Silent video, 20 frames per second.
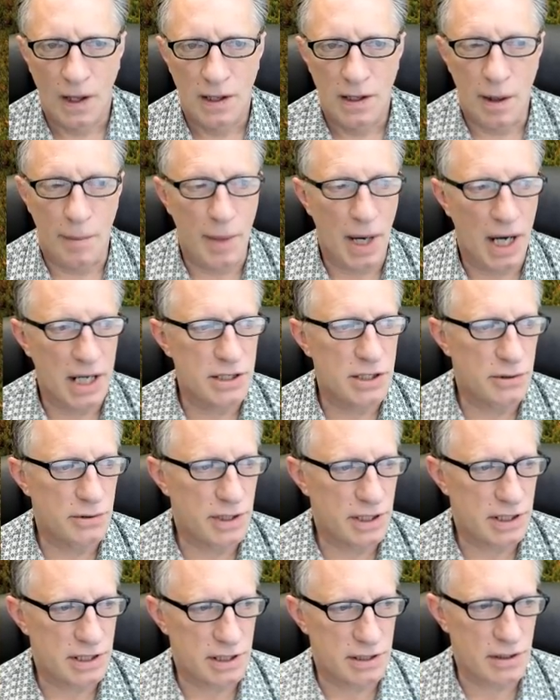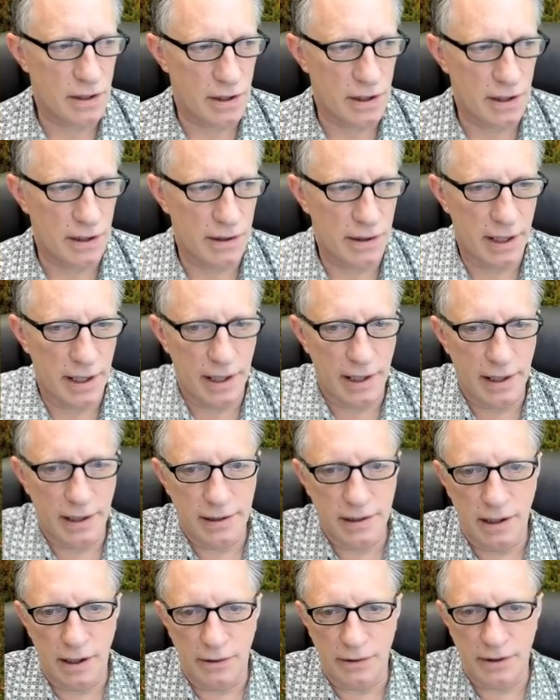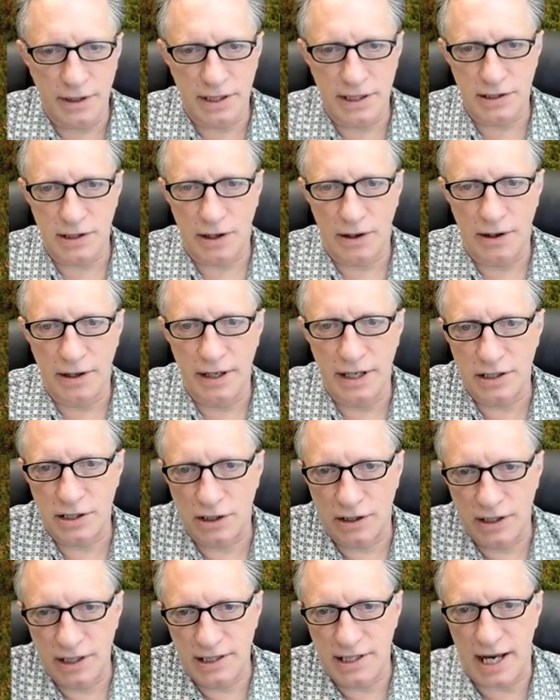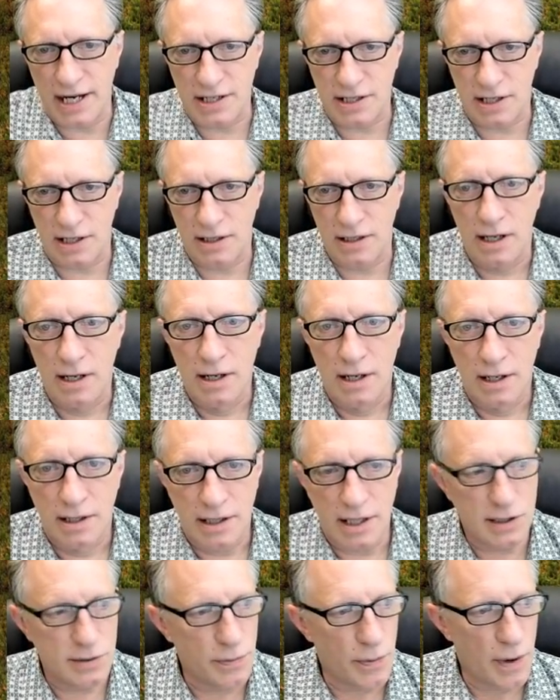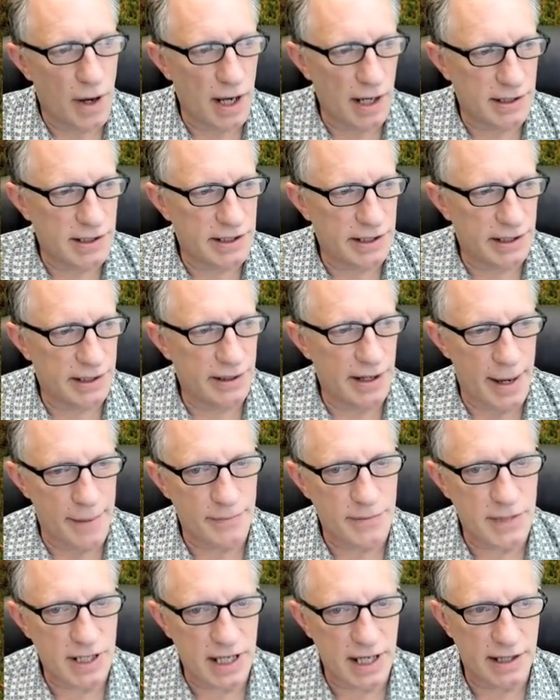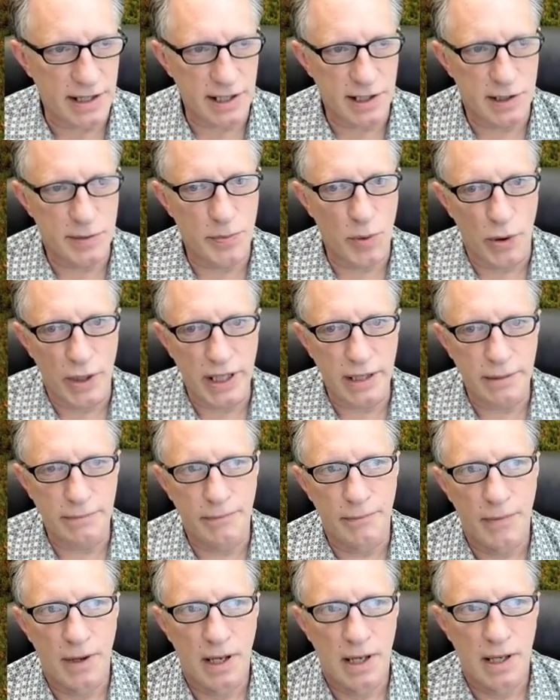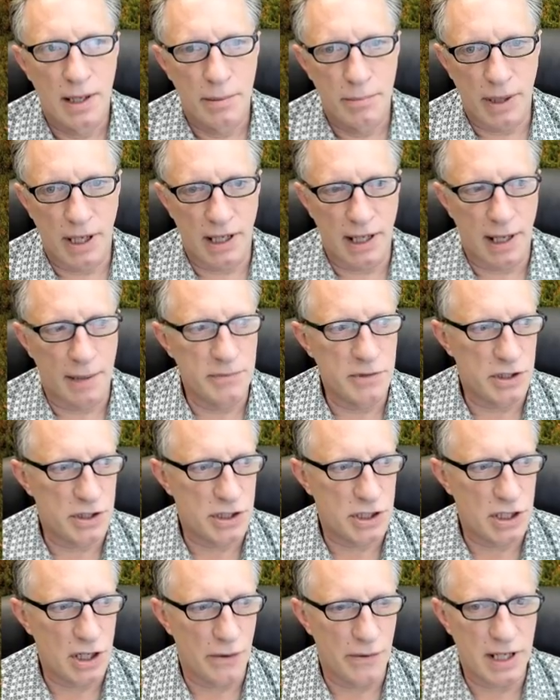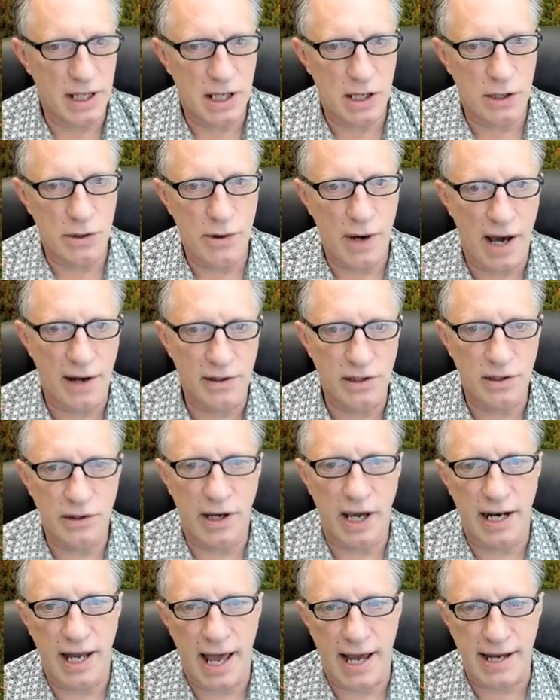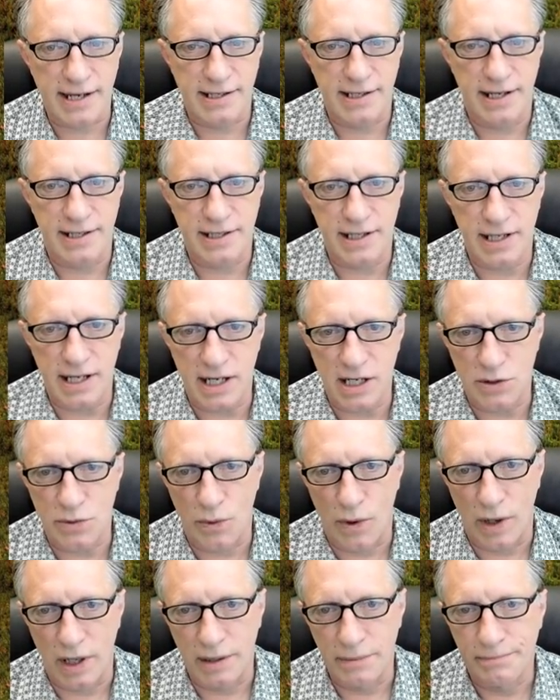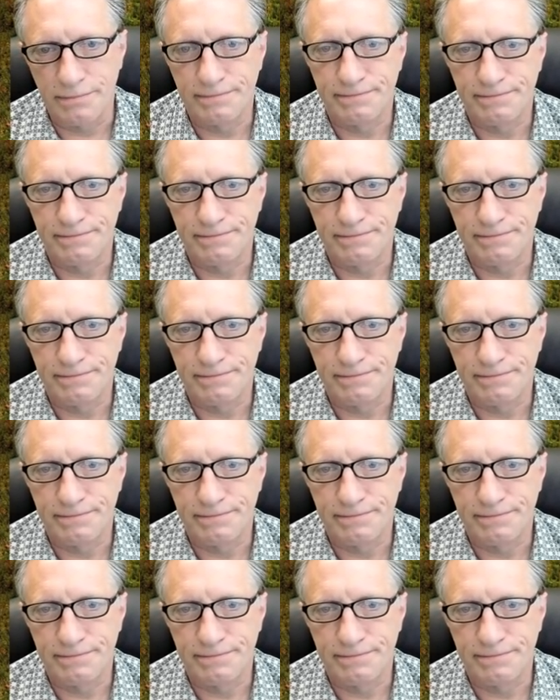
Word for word: Now, mind you, this is our, uh, you know, this is our initialization. These wallets are empty at this point, but I'm just showing you how you get access to each one.